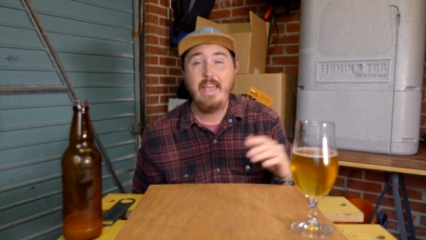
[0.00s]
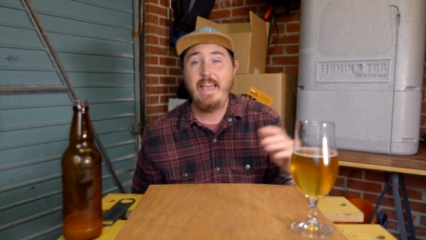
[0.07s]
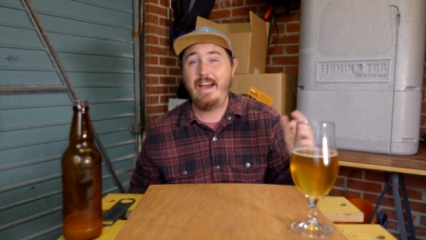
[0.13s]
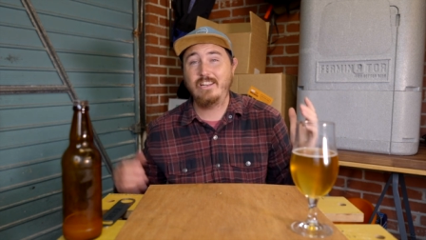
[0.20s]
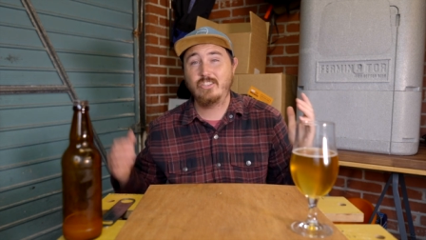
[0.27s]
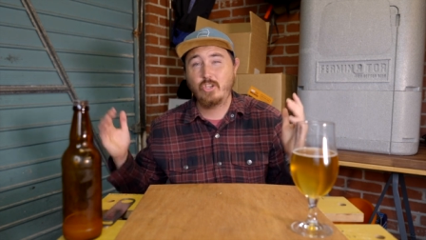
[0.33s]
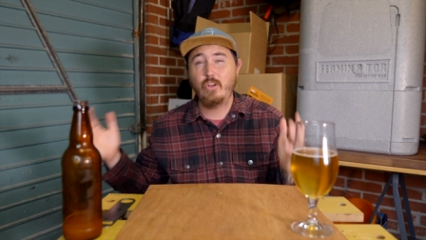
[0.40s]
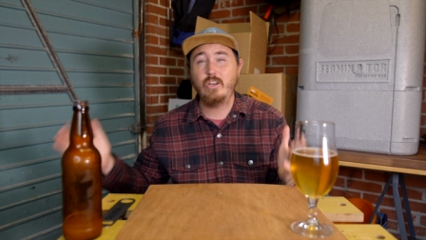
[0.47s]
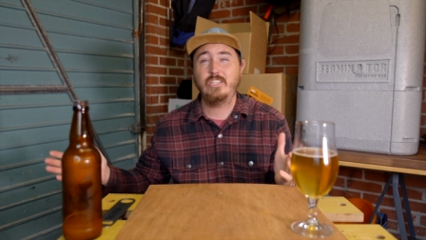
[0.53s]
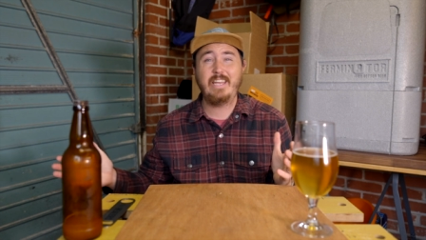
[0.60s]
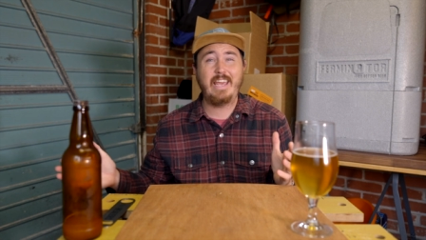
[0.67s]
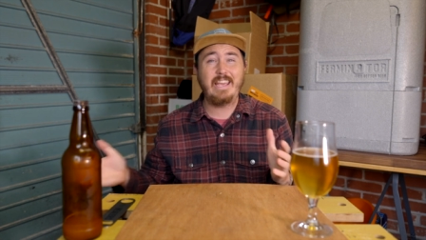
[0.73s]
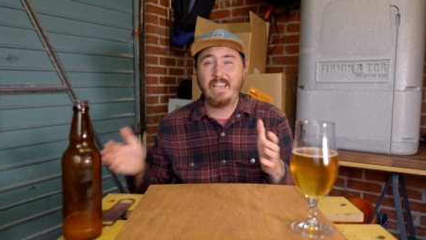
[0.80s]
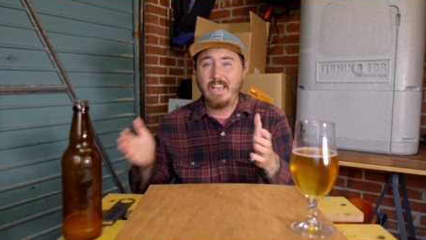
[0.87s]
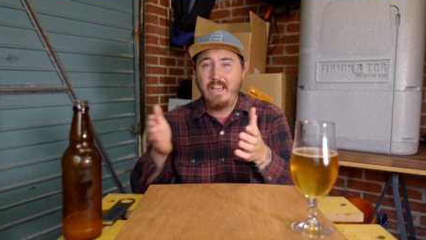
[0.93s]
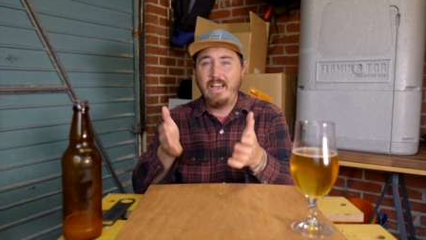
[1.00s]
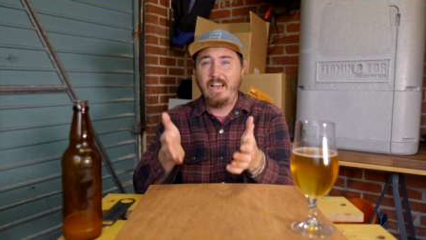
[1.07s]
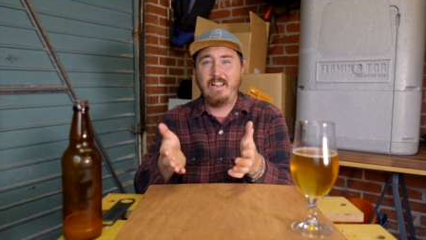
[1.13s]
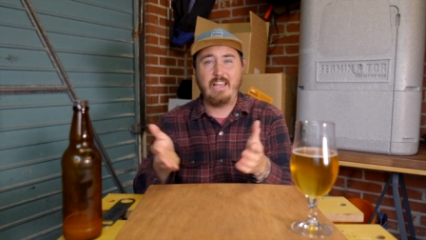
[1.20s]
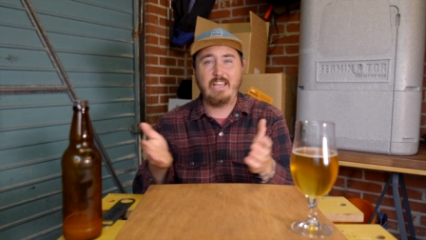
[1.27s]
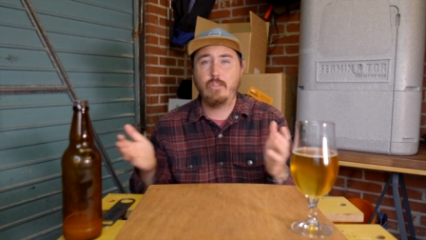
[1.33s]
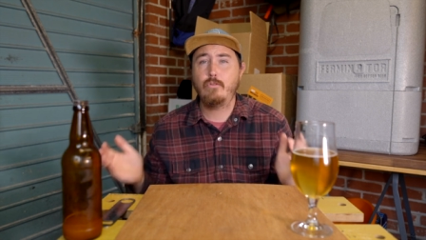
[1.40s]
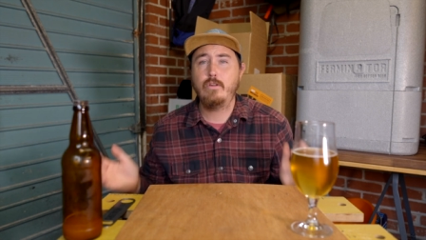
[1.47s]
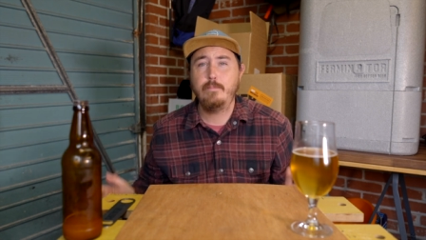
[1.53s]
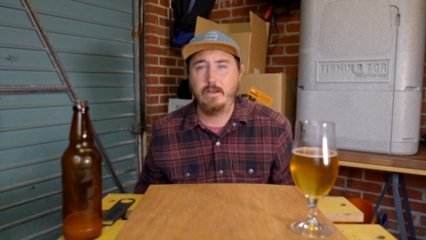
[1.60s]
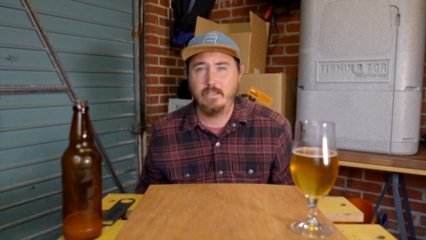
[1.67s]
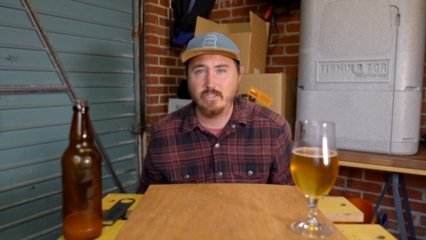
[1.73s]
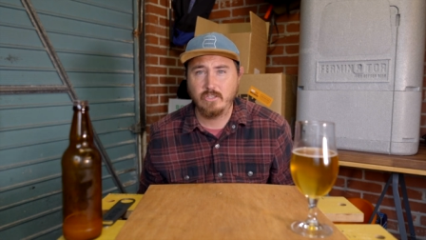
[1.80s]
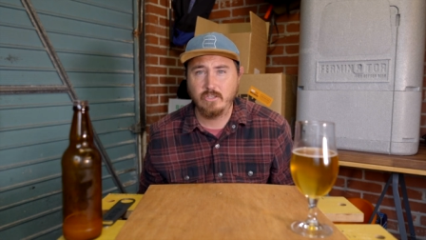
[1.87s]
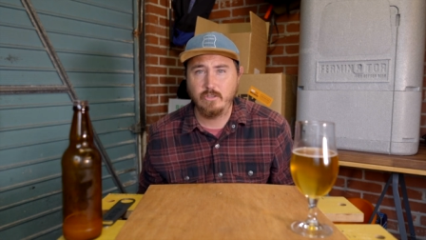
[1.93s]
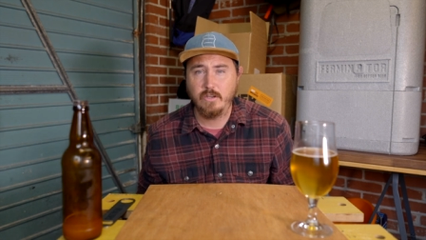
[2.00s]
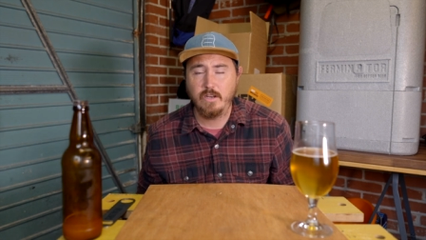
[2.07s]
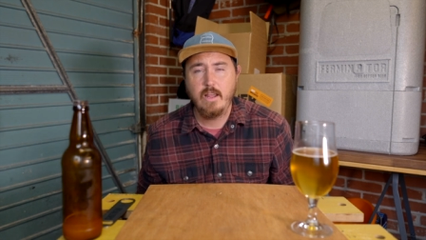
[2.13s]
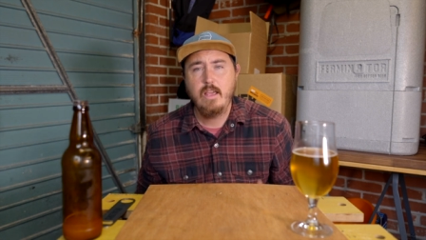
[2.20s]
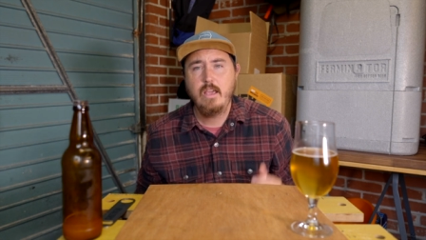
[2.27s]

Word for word: and it's gonna take like three months to do it.